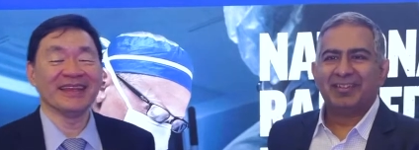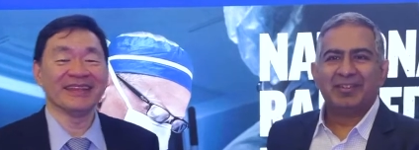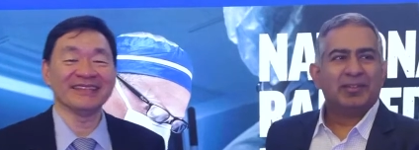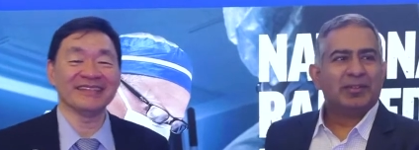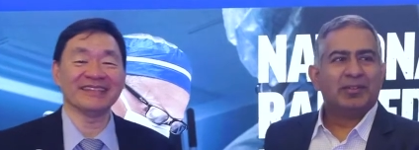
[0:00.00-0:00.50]

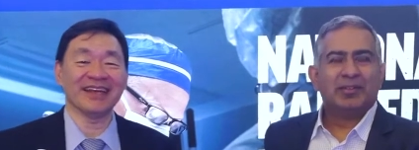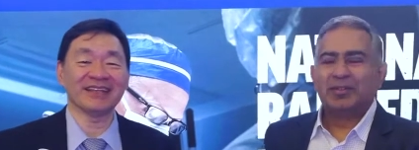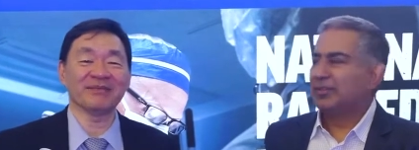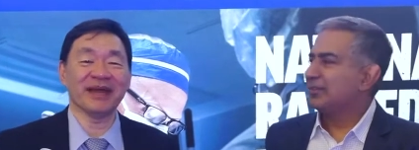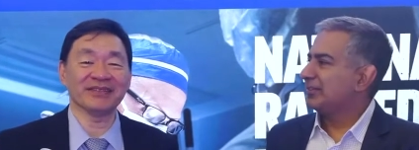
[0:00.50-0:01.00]
Speaker 1: This is
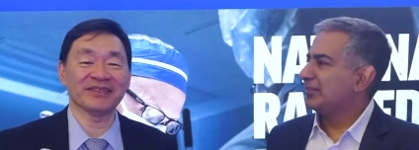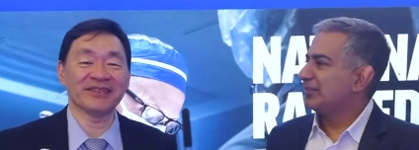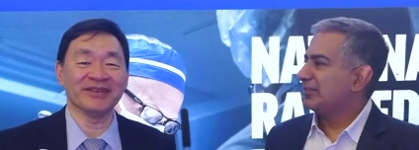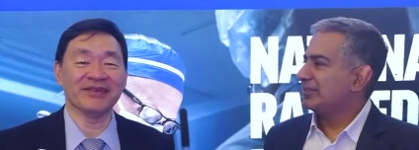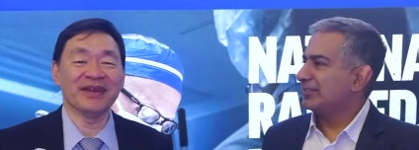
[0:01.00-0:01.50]
Dr. Patrick
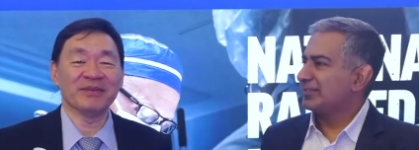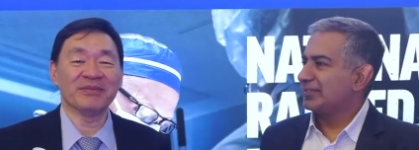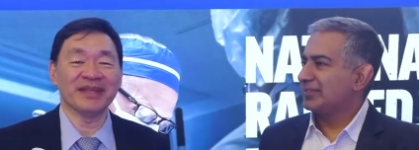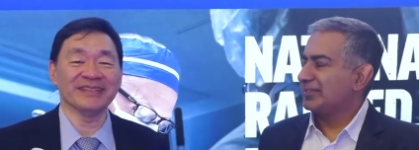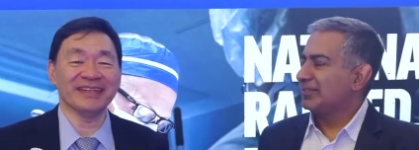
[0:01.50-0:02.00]
Hwu,
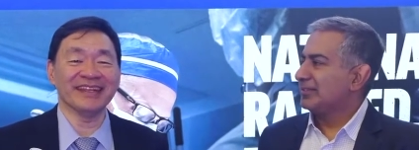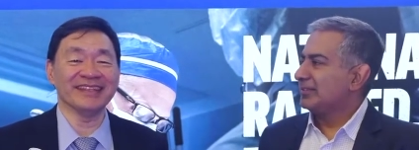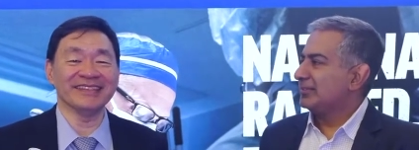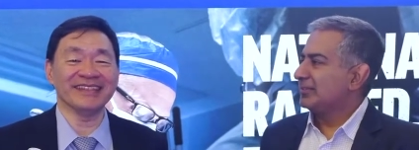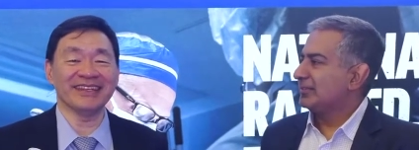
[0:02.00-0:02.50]
President and
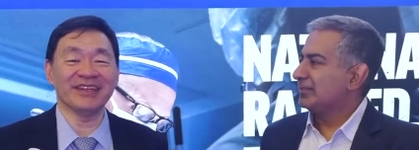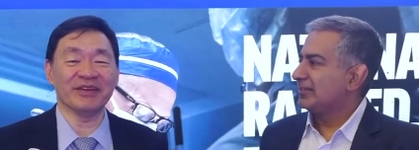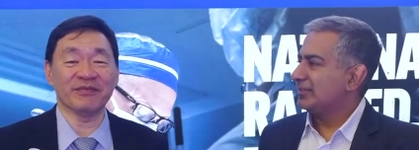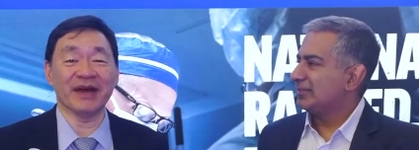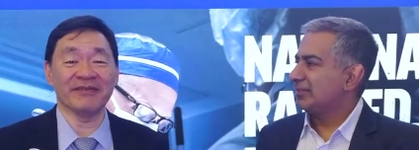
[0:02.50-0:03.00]
CEO
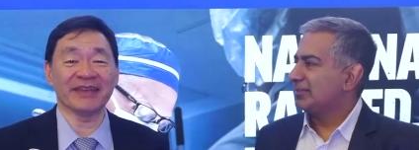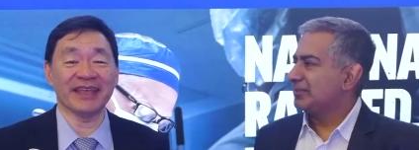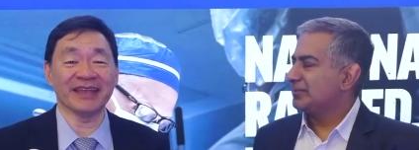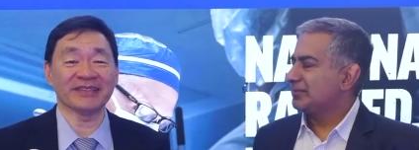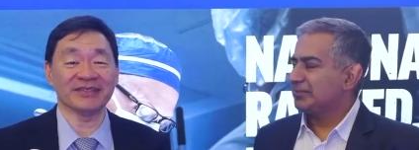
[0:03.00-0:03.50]
of Moffitt
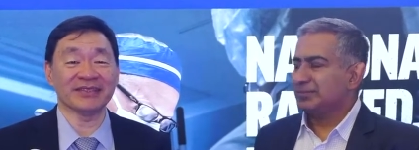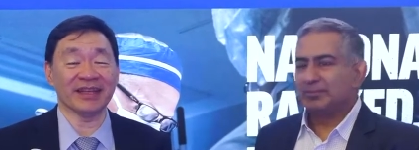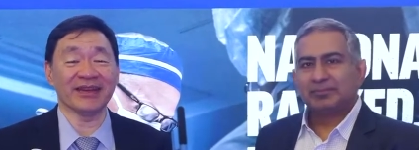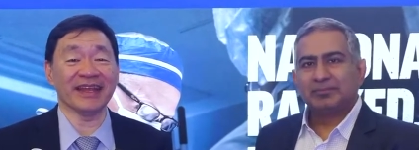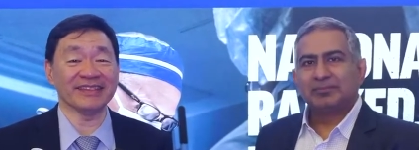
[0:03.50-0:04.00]
Cancer
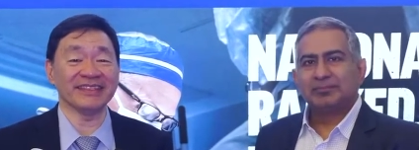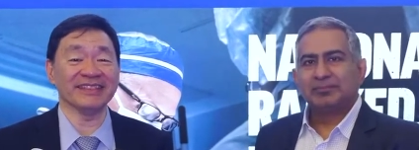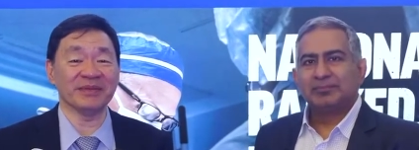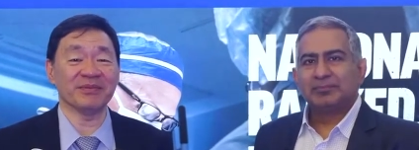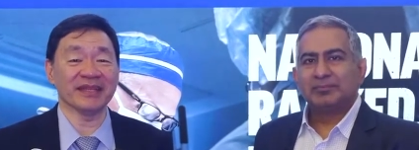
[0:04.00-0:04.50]
Center and
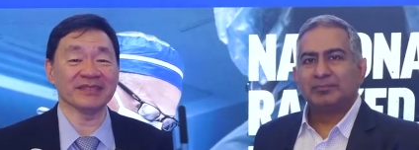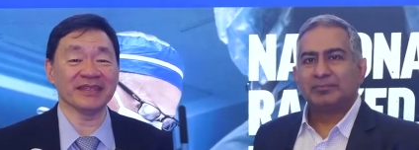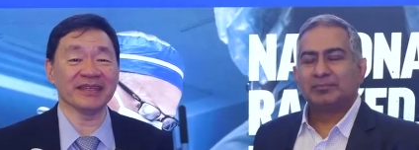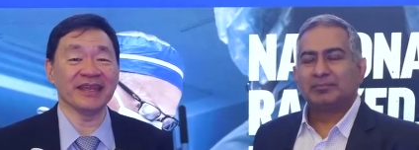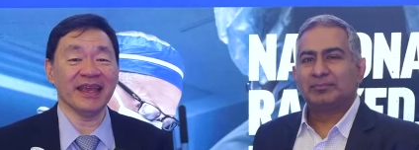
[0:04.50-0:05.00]
SITC
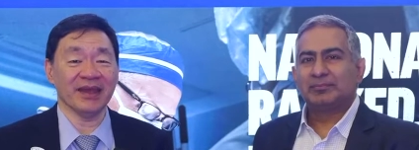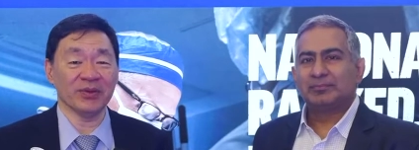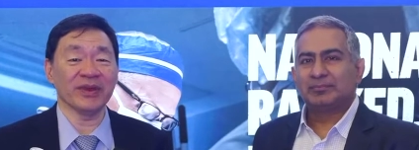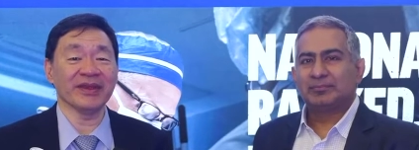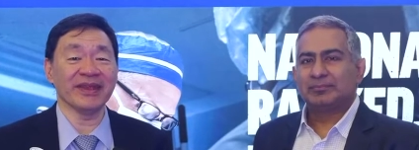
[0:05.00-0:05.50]
President. And
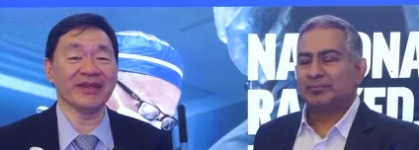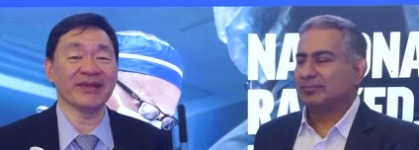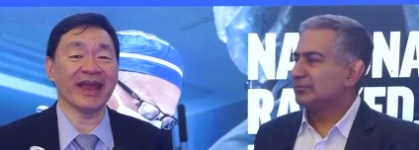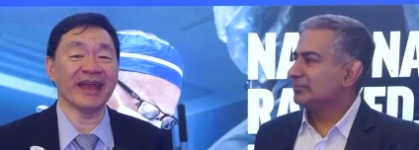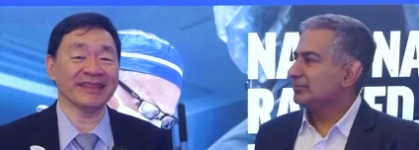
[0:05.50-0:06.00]
we're here
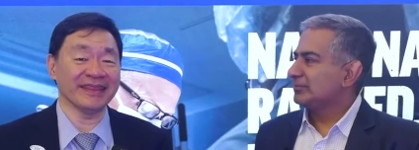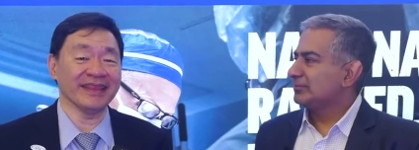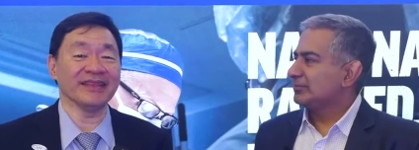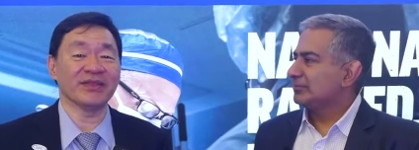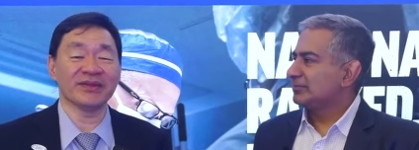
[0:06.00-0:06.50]
at the
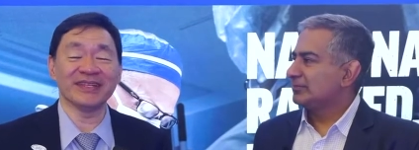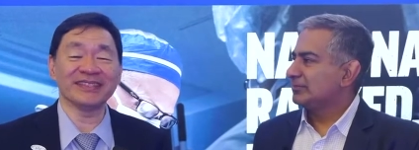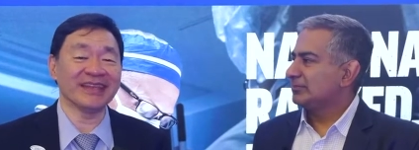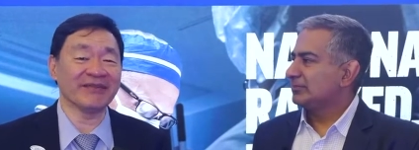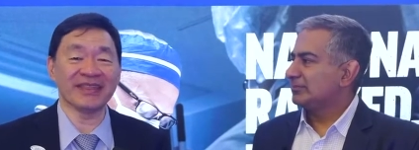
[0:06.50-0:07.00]

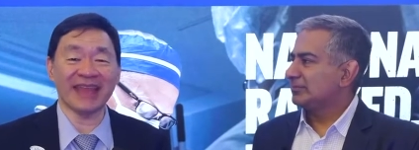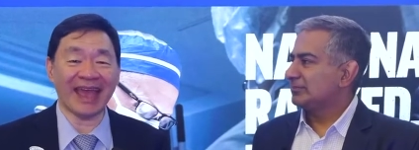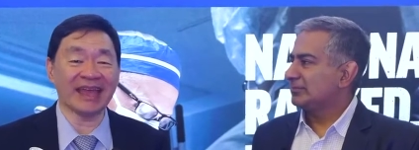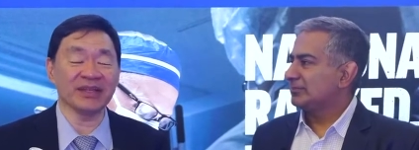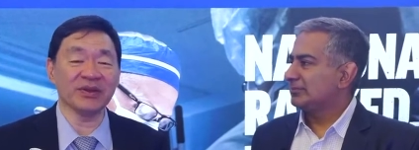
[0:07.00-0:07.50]
37th
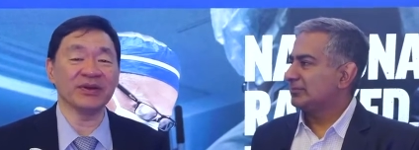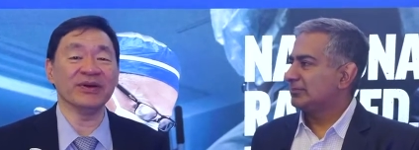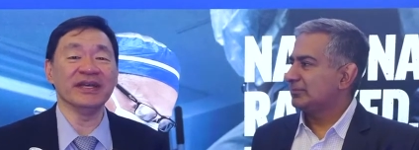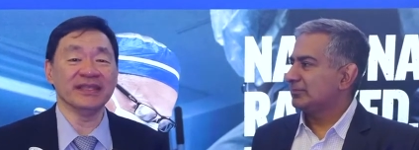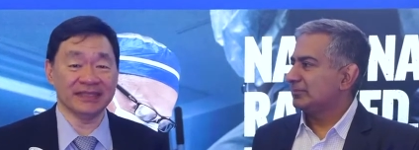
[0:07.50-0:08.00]
annual
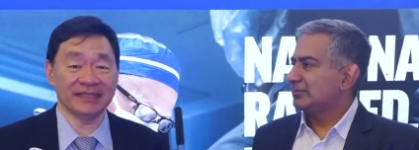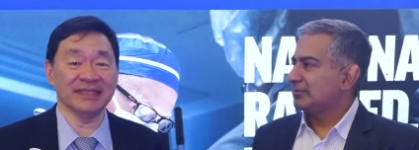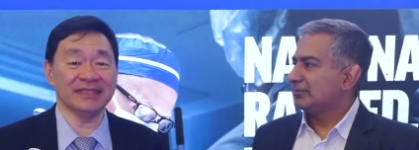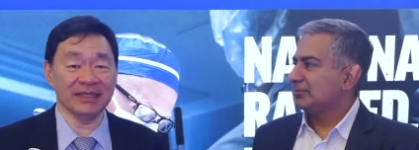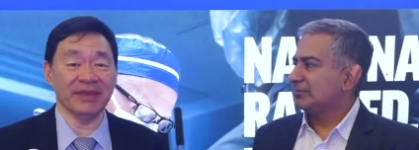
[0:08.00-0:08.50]

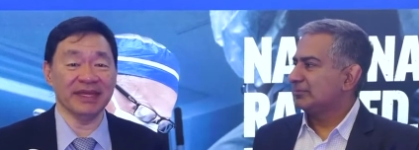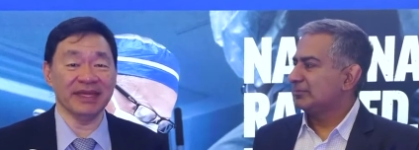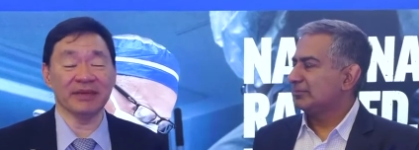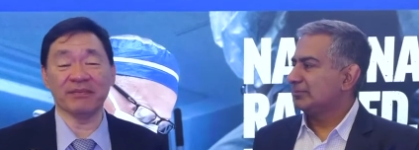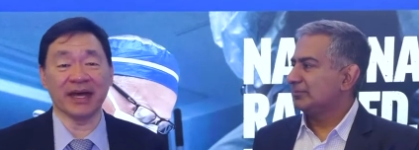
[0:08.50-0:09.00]
SITC meeting
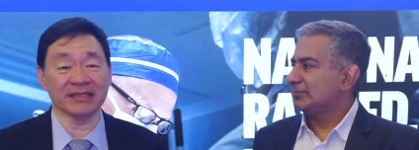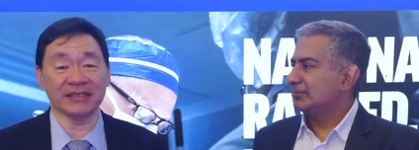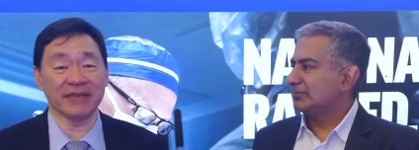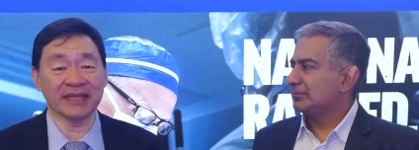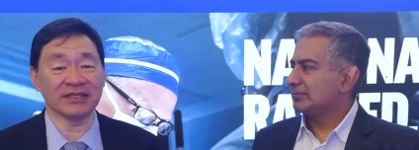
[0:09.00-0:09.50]
in Boston,
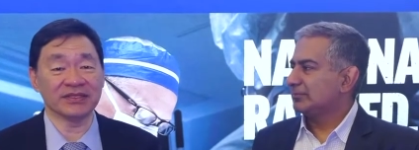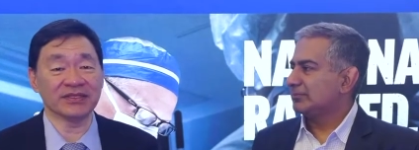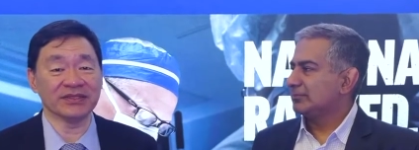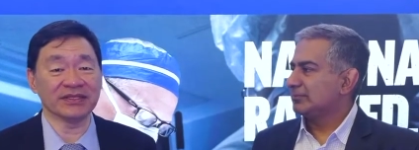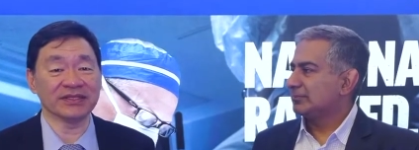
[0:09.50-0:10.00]

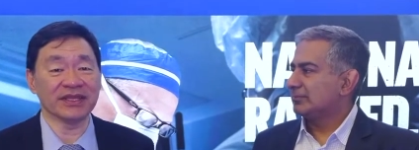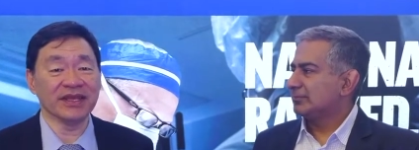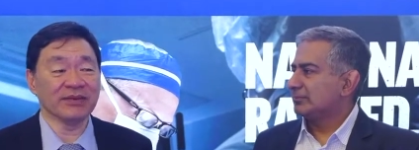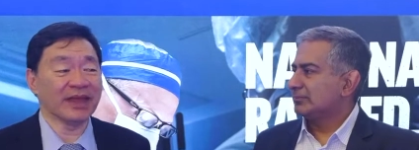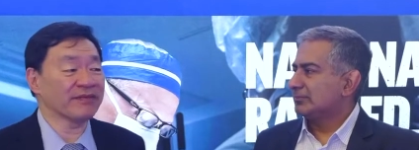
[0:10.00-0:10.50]
Massachusetts.
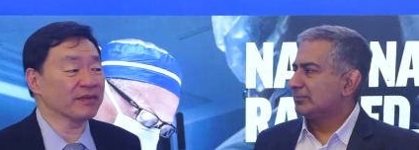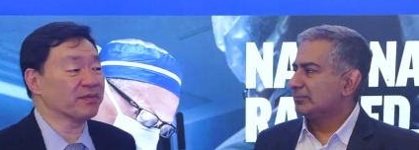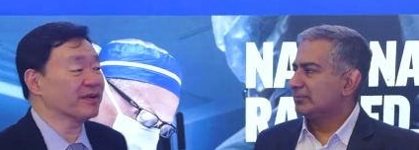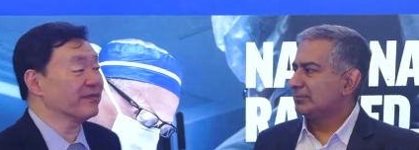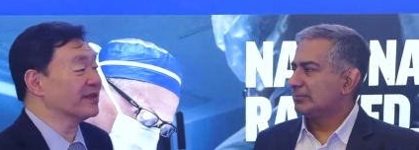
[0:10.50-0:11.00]
We have the
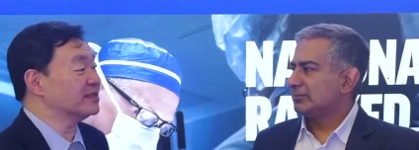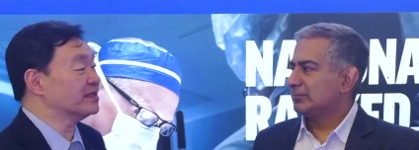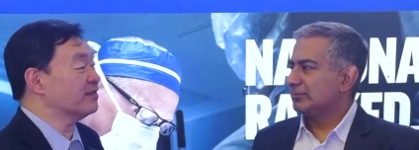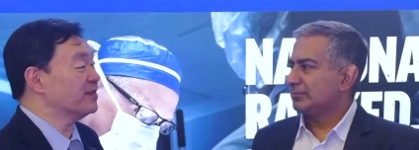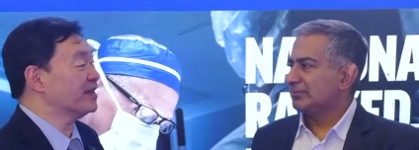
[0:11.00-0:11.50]
privilege
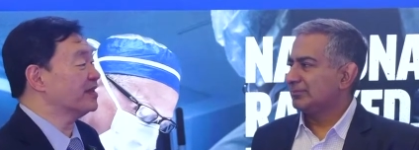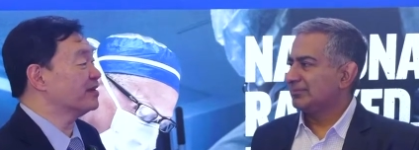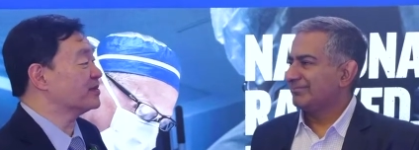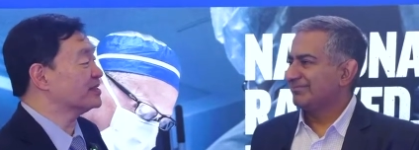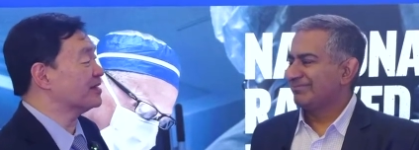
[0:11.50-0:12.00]
of being here
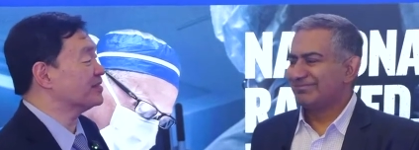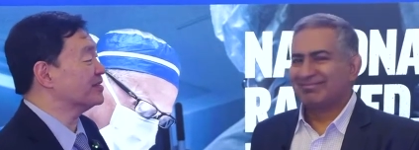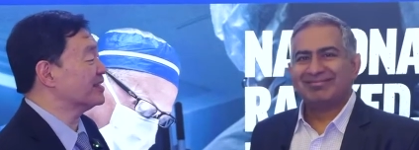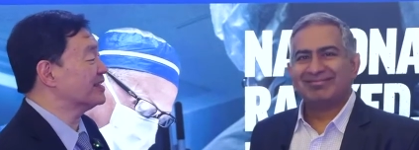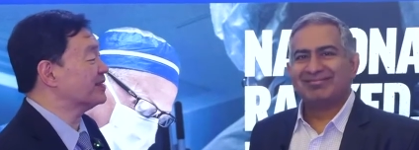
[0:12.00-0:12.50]
with Dr.
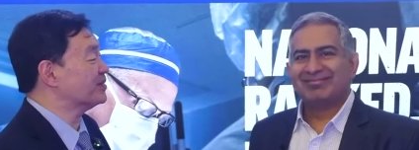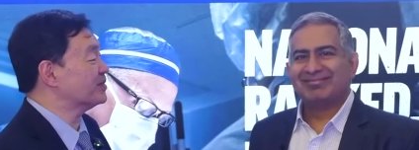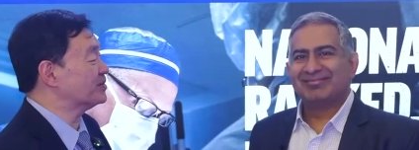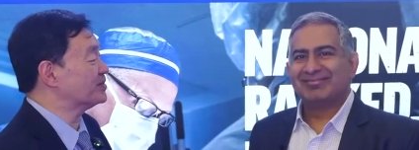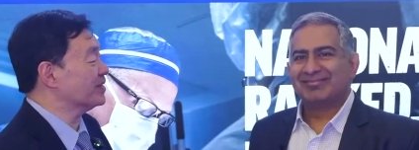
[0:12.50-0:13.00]
Nikhil
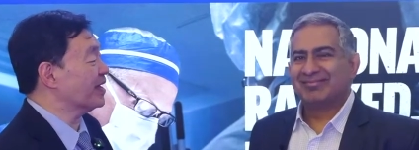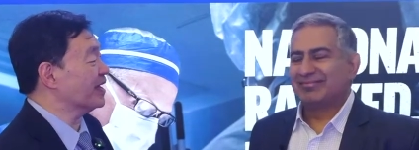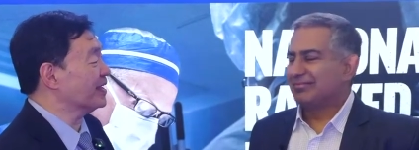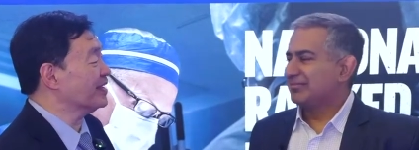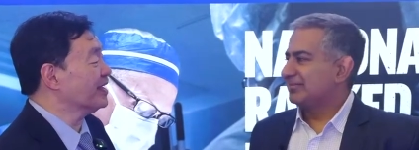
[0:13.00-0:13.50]

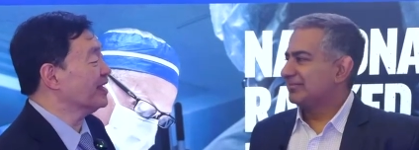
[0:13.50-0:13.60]
Khushalani,